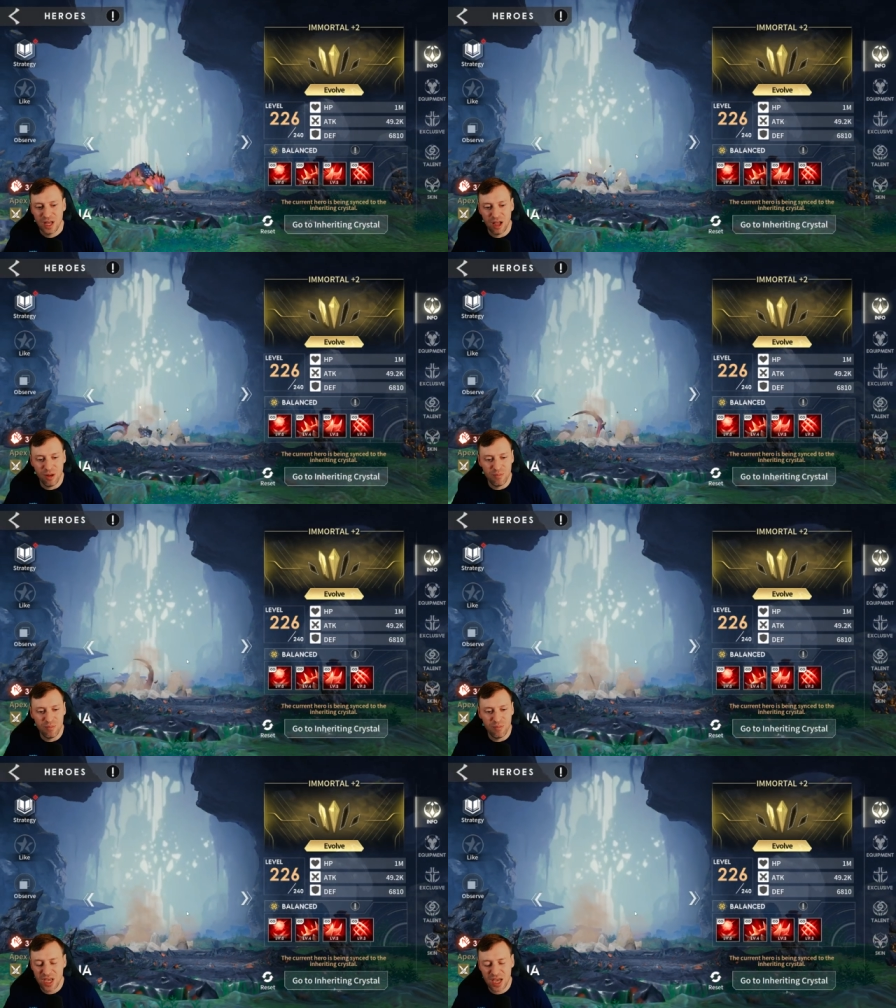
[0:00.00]
um
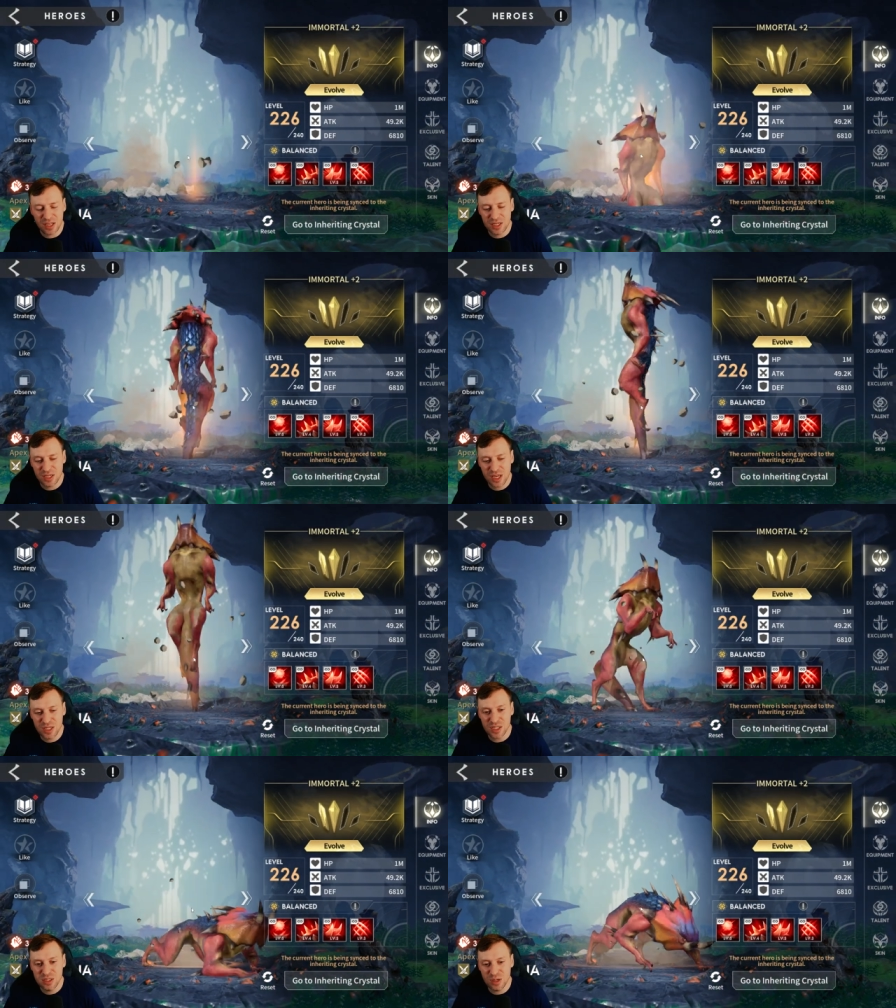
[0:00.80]
yeah, I don't know, he
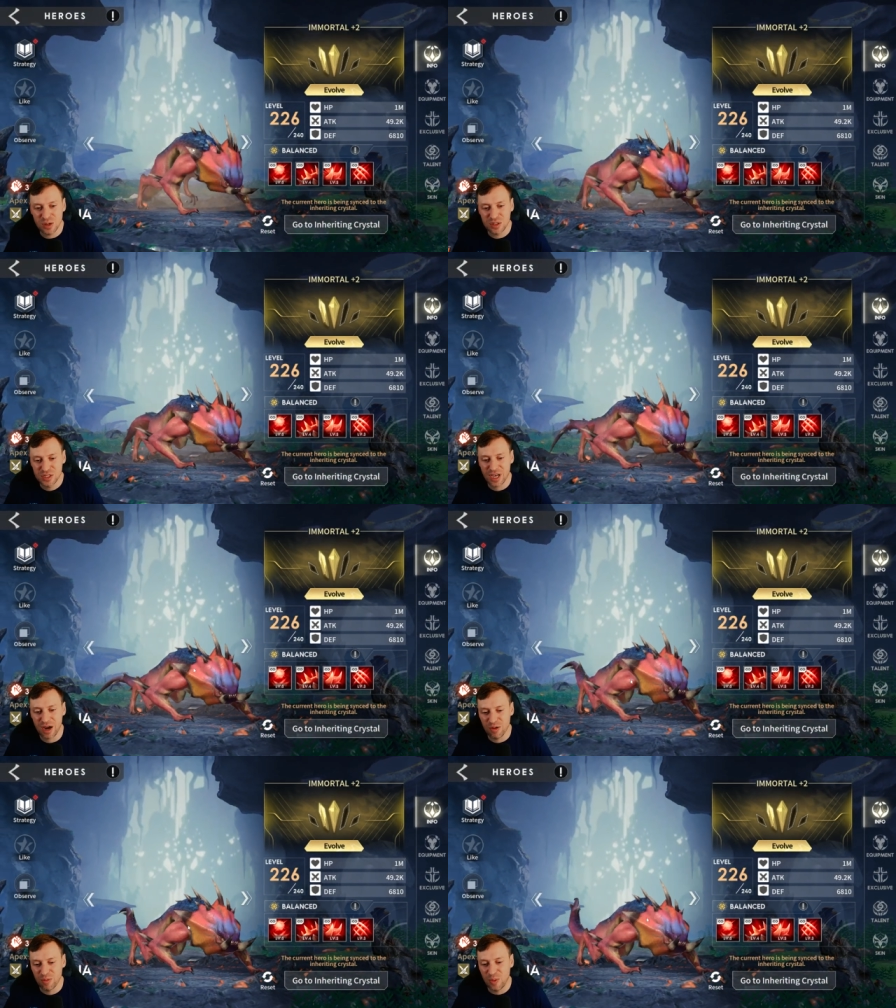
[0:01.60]
just looks
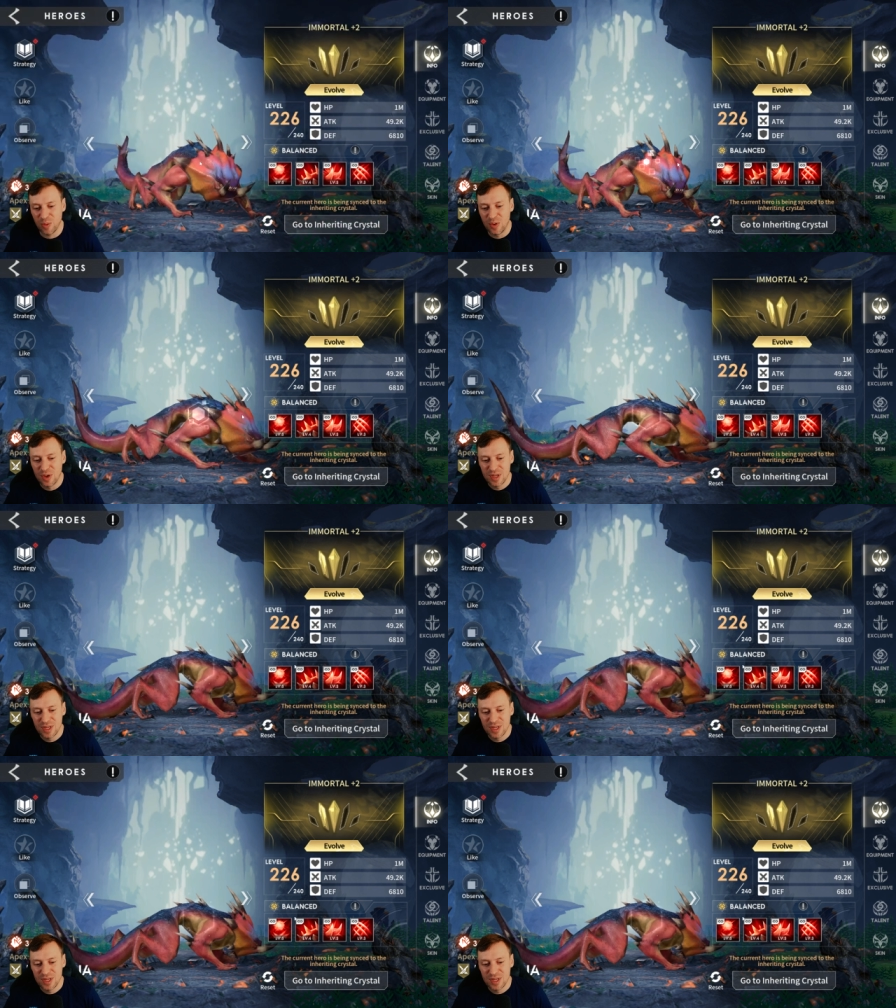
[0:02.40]
terrible.